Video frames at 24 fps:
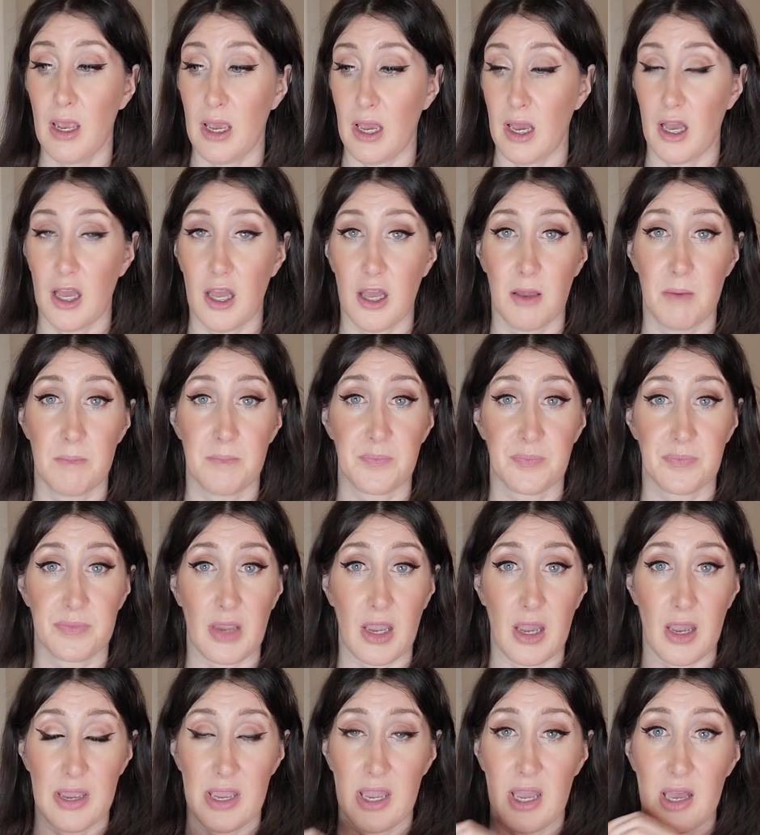I
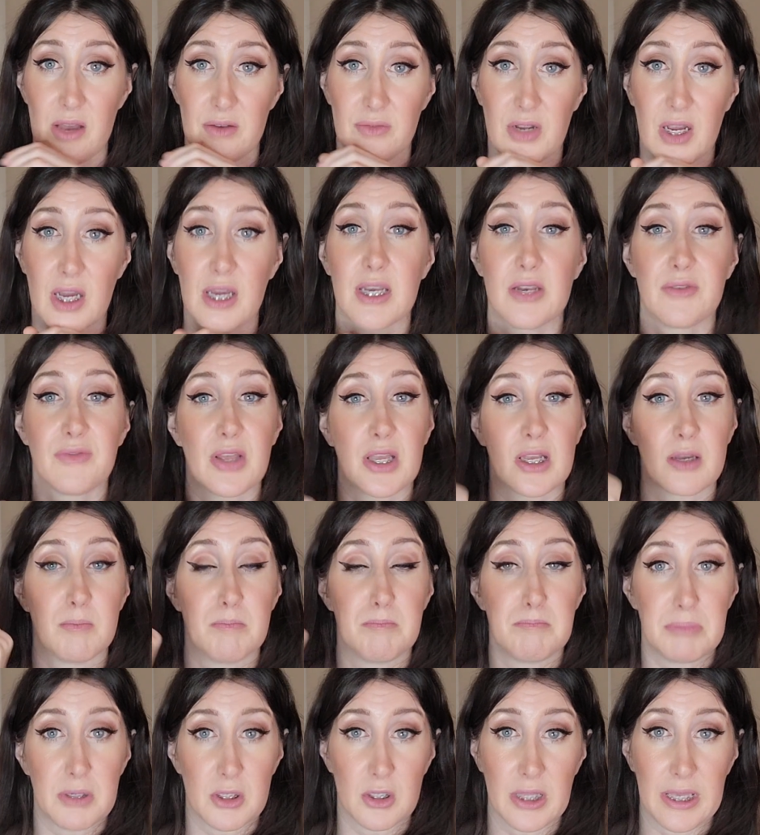have kind of like a
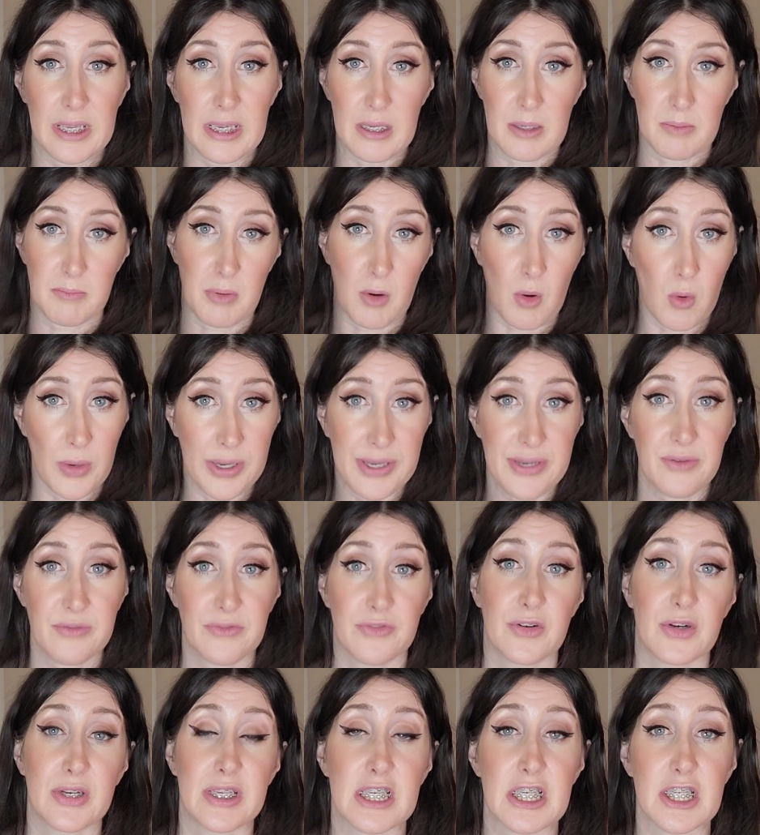bullet point
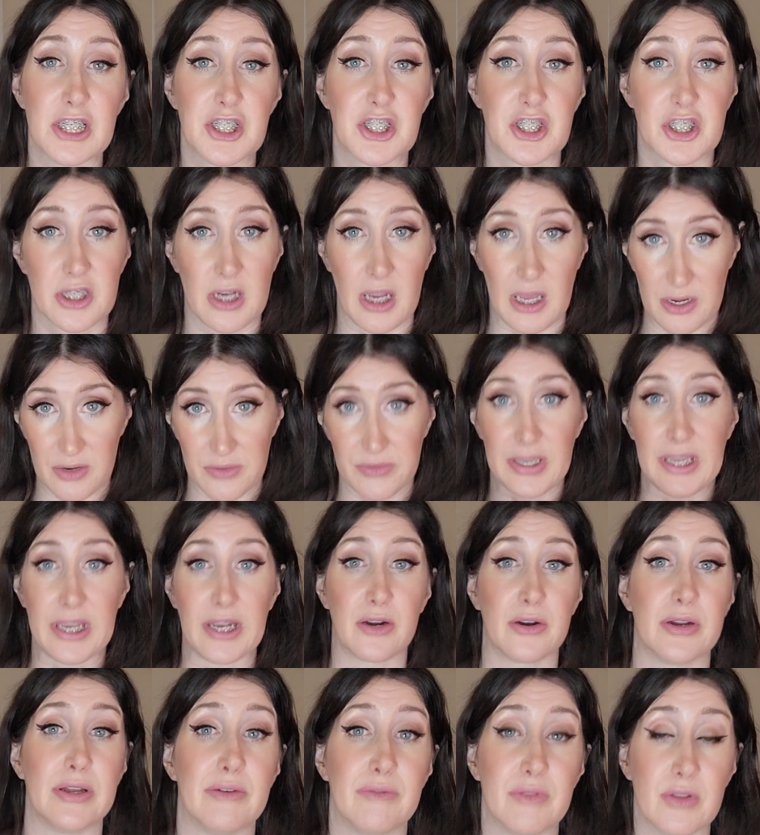for each kind of
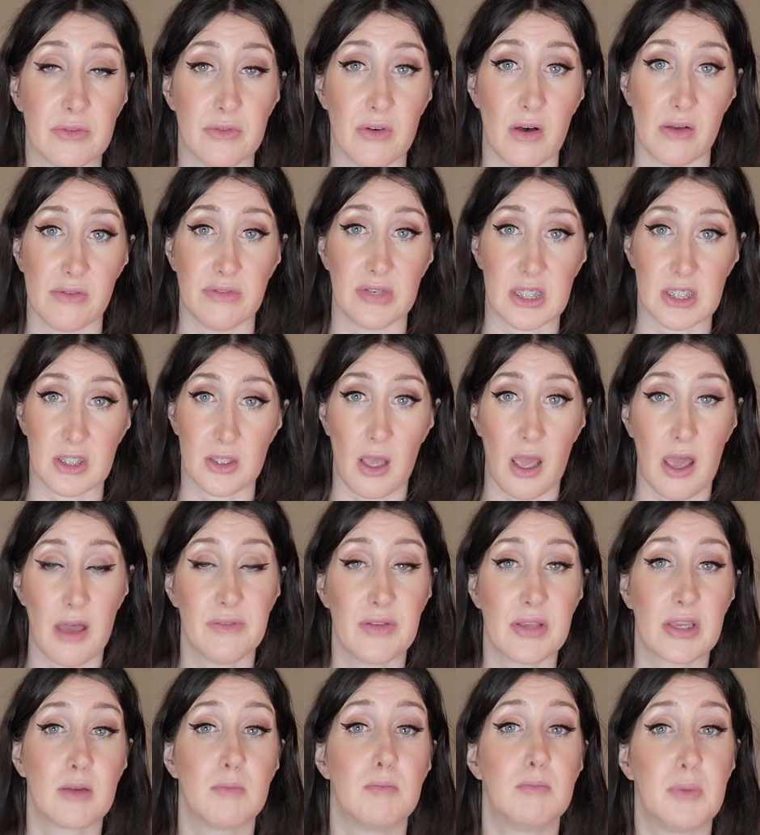area of the vulva. So I have
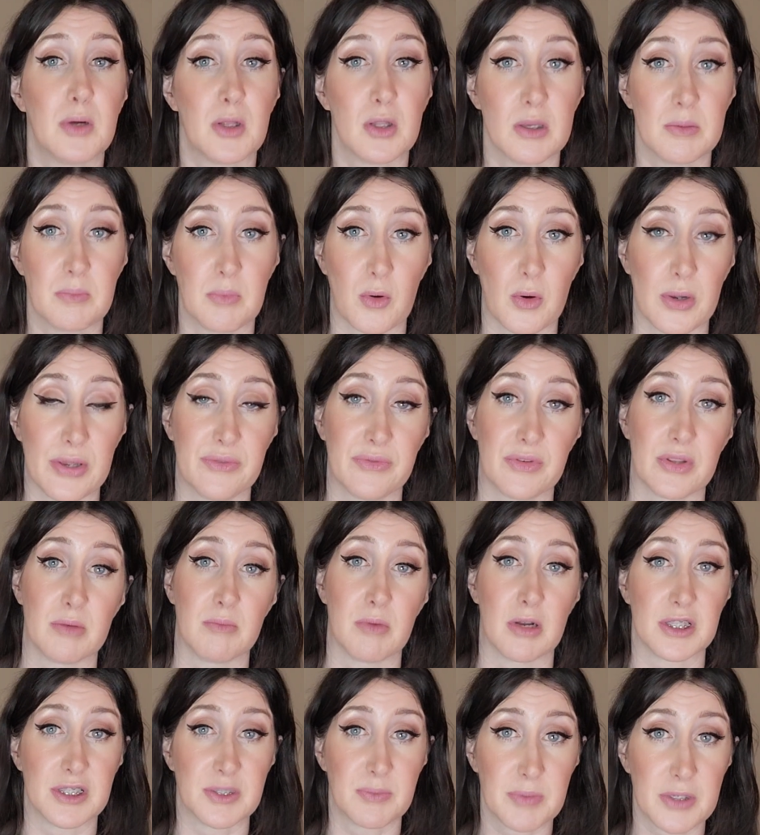like a bullet point for the
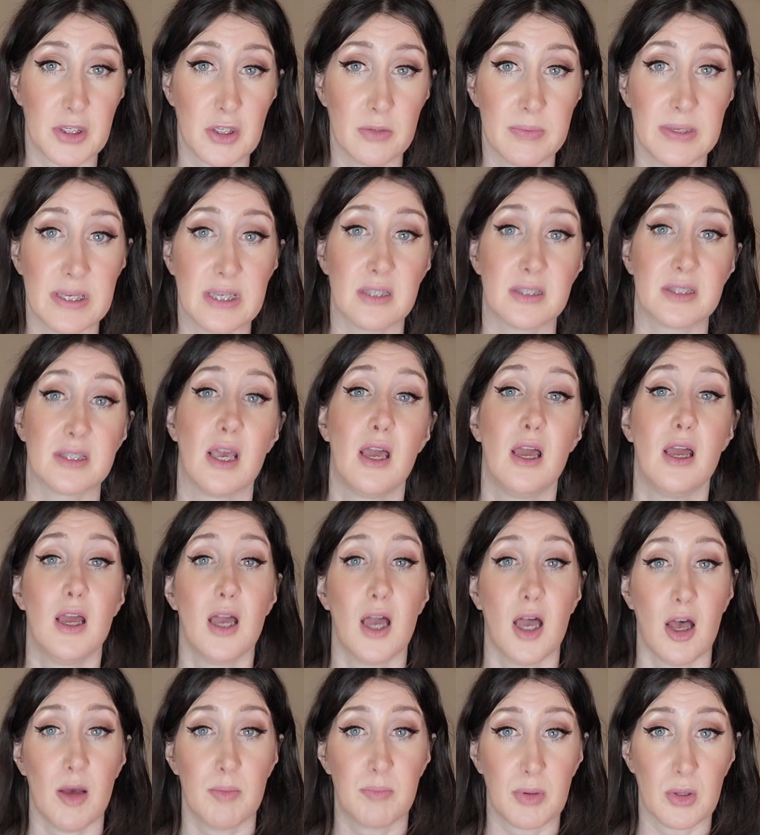mons pubis,
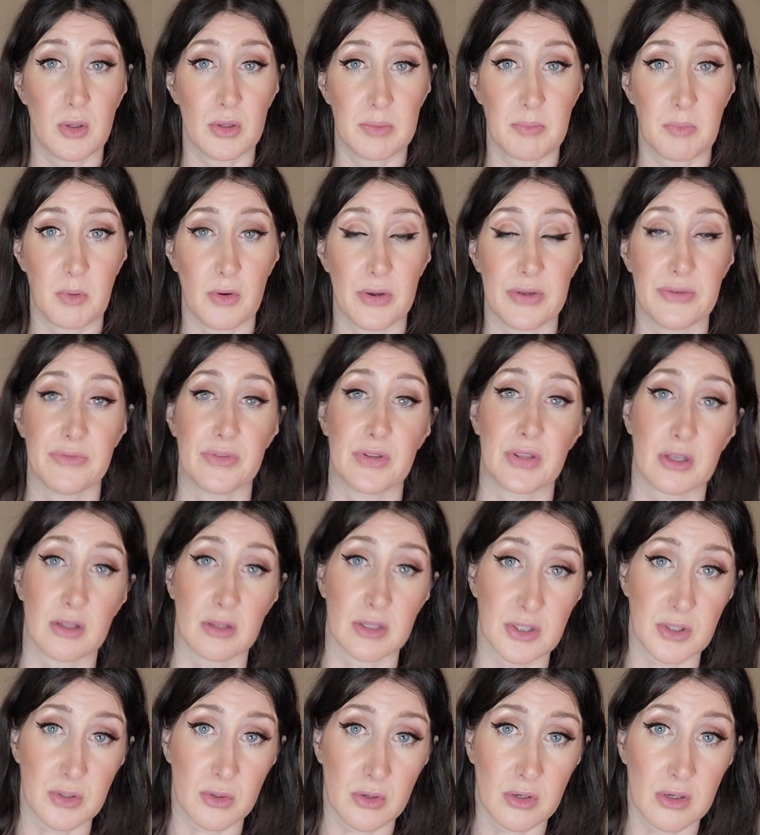a bullet point for the
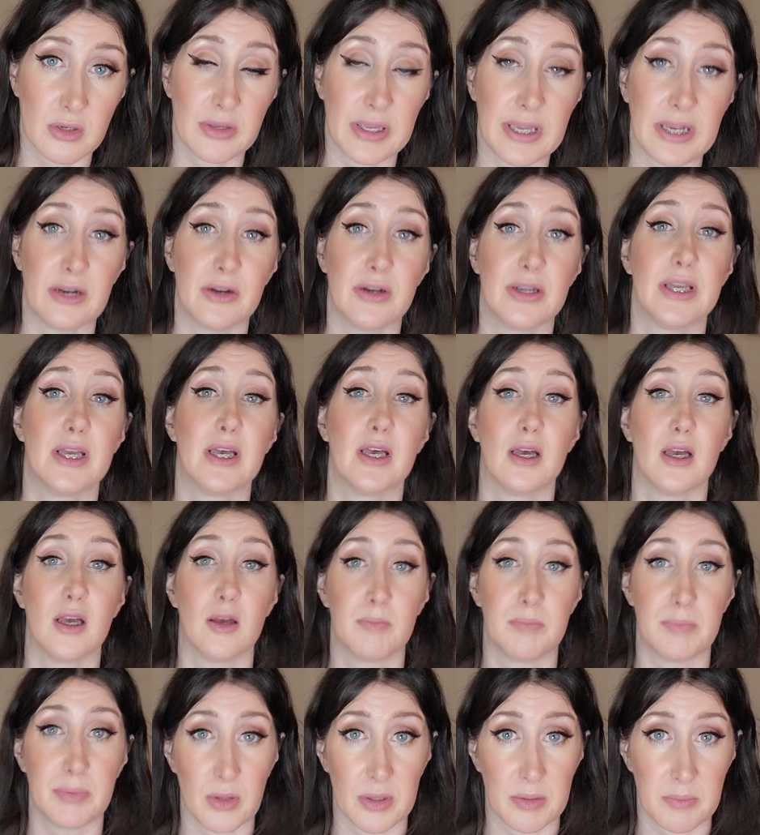clitoral area, a
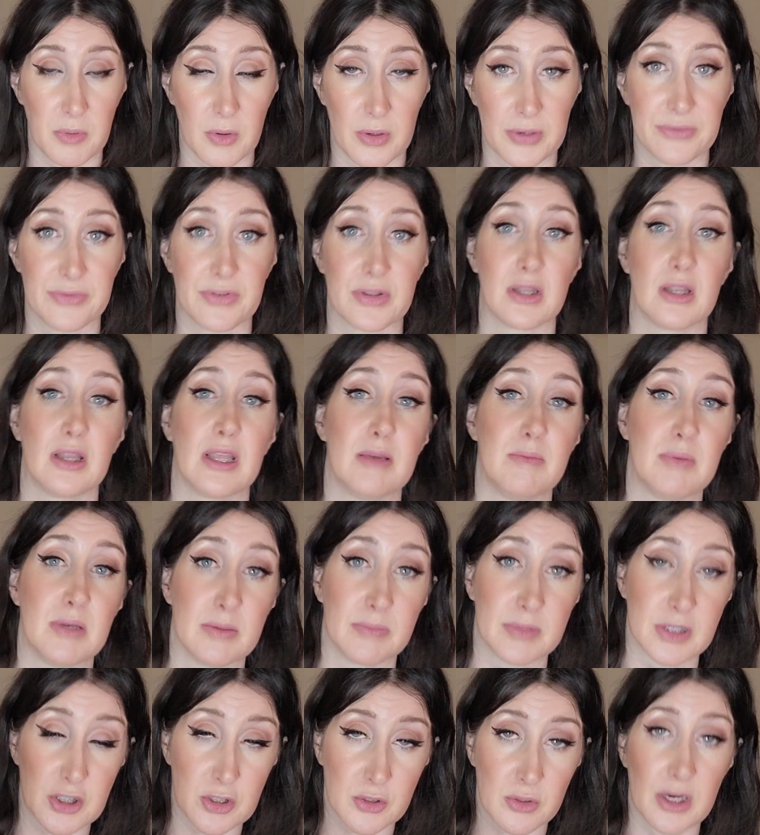bullet point for the labia
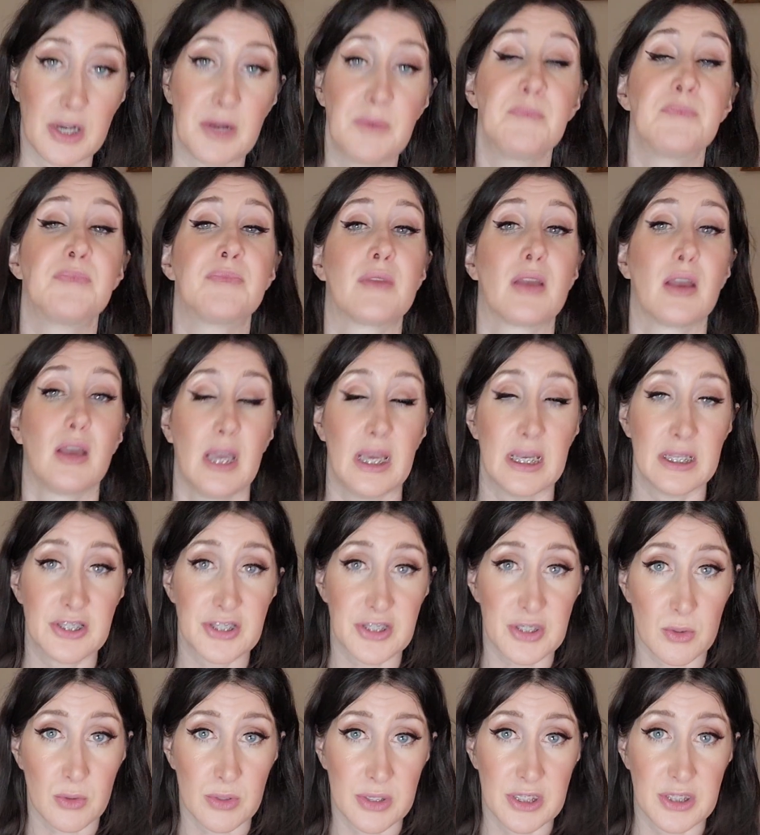majora, and
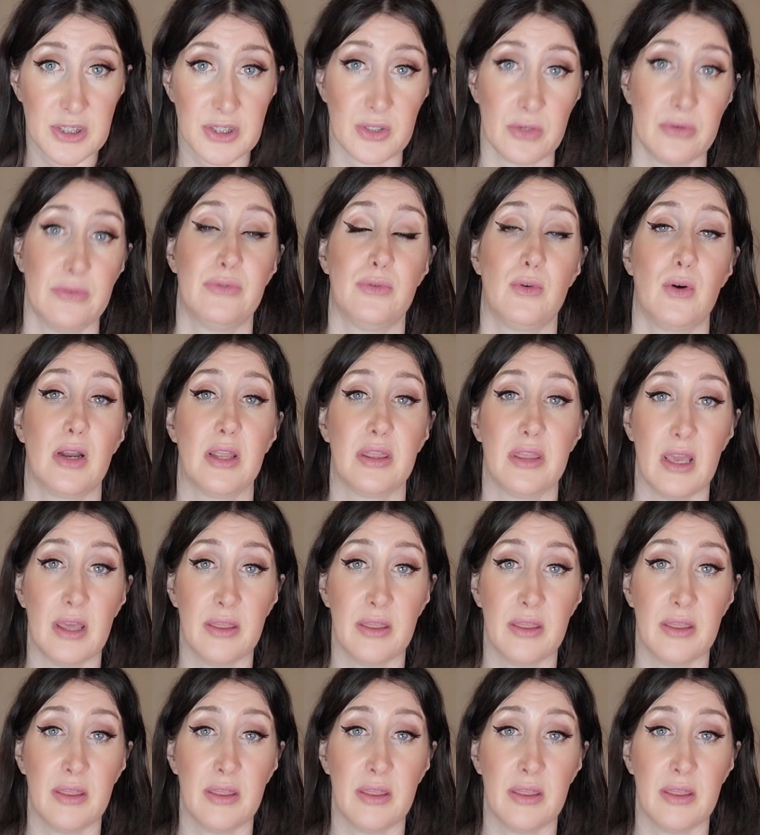so on and so forth.